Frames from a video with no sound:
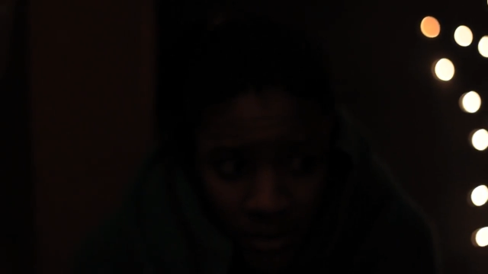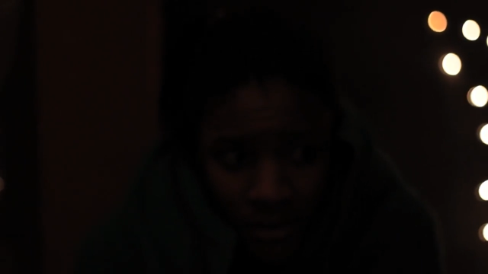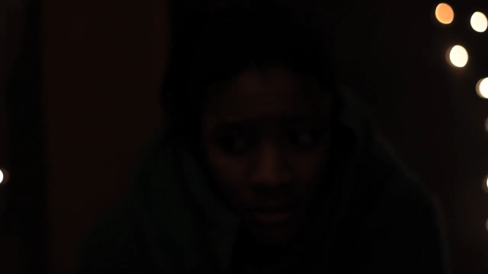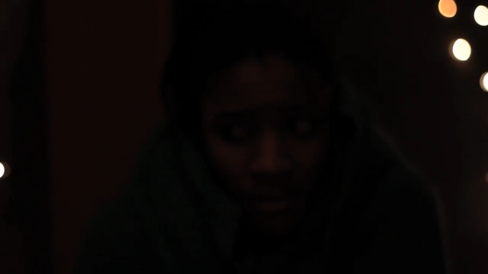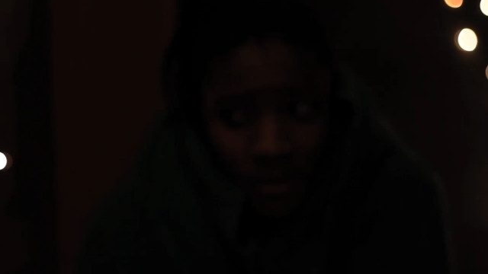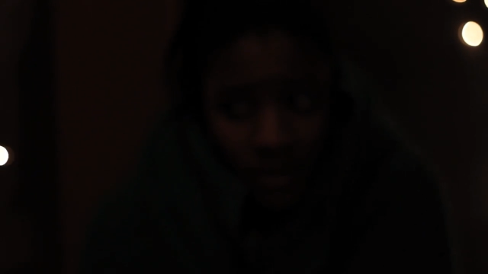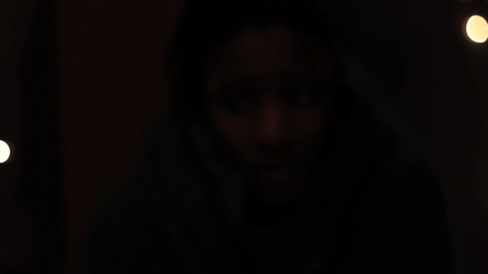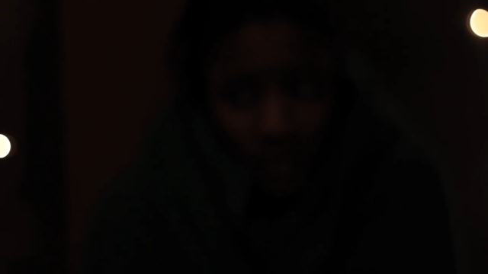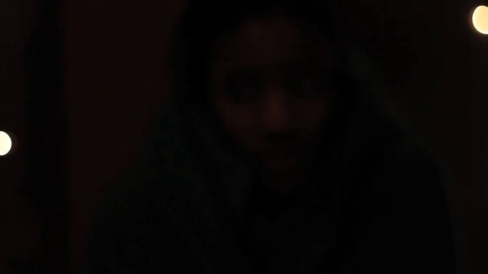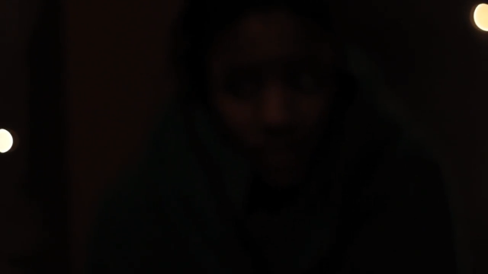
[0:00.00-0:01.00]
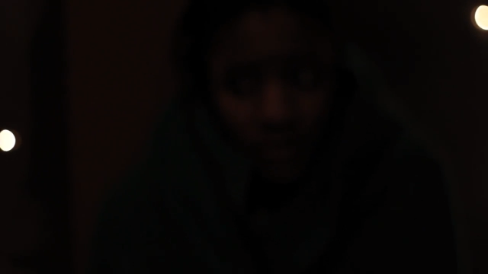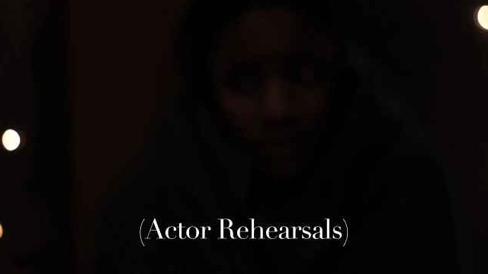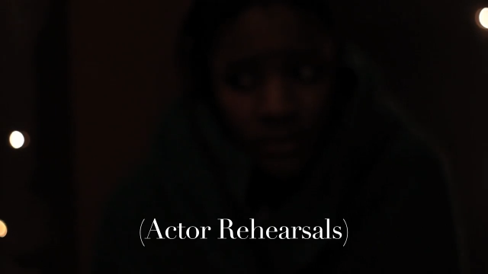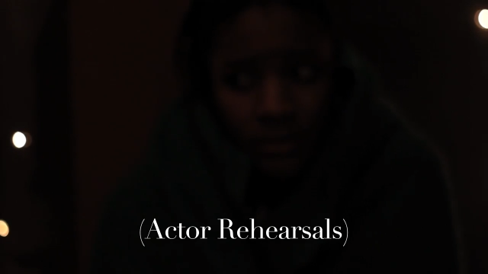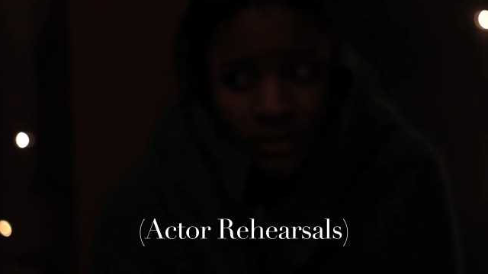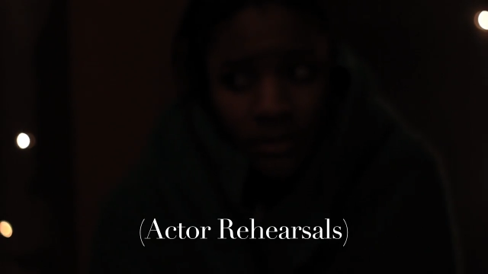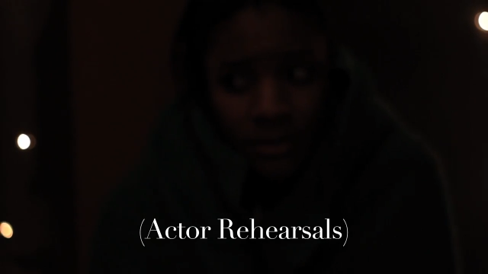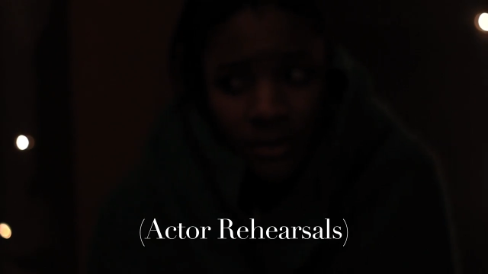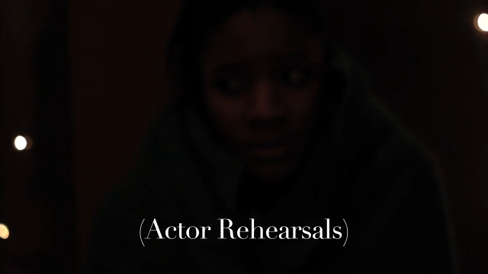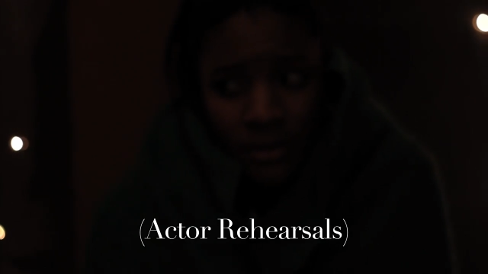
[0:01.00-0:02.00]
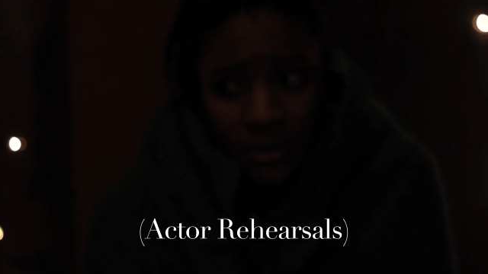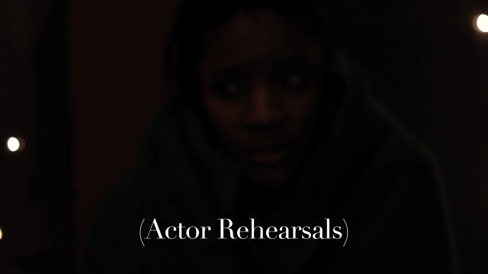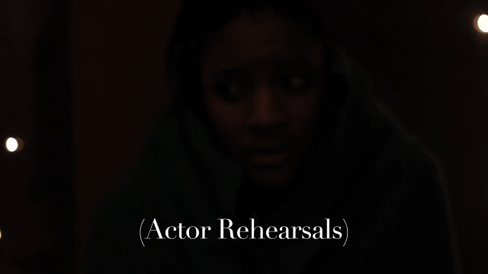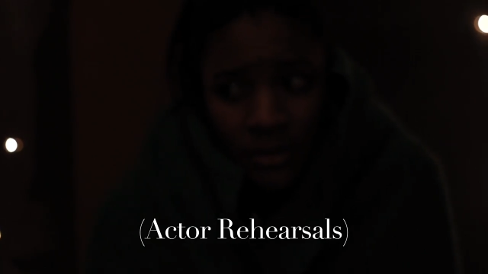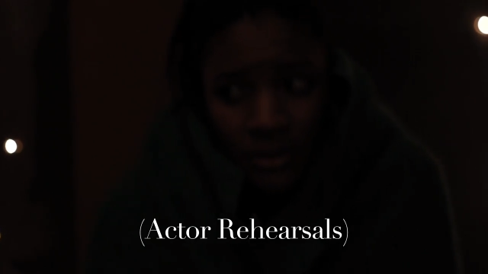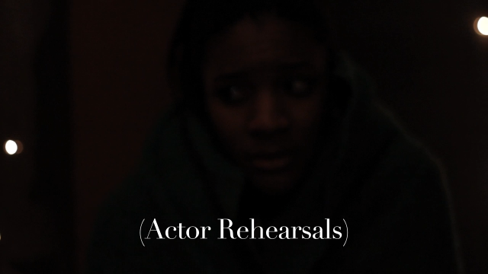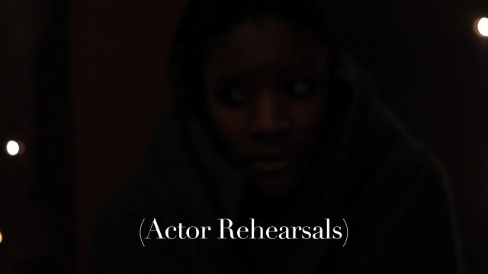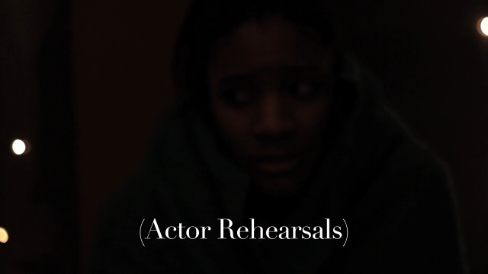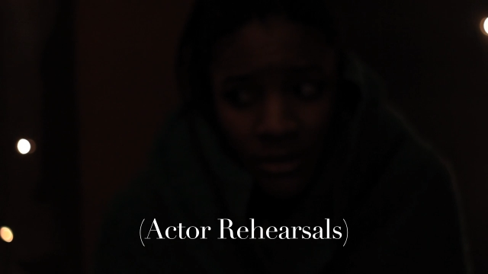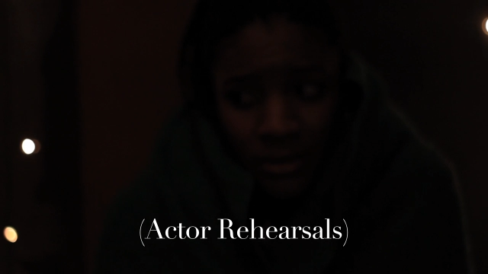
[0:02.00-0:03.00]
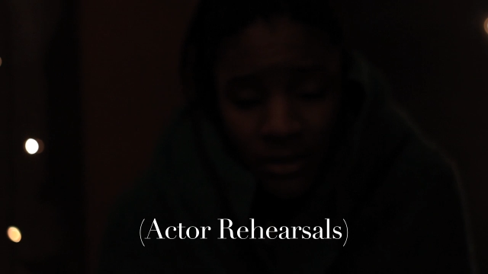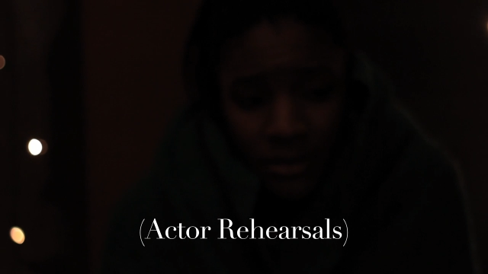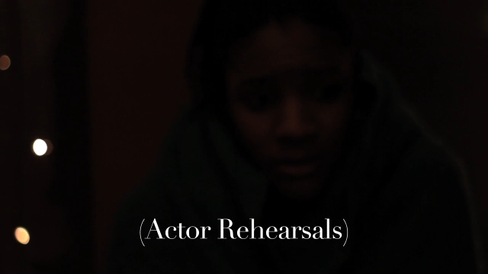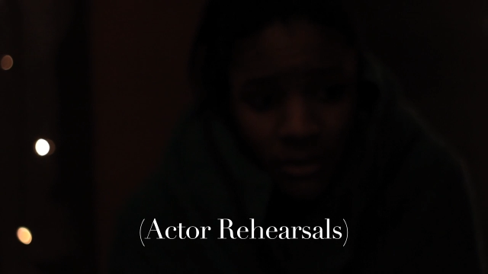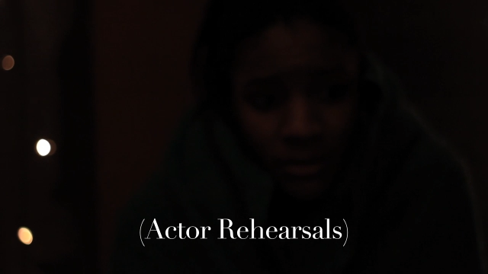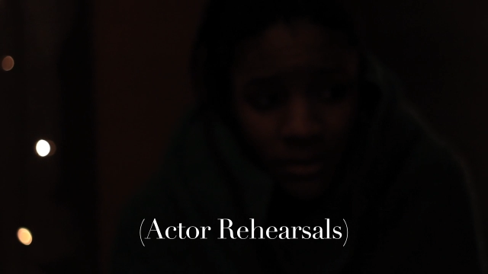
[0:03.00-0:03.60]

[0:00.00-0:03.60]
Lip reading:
(no speaker visible)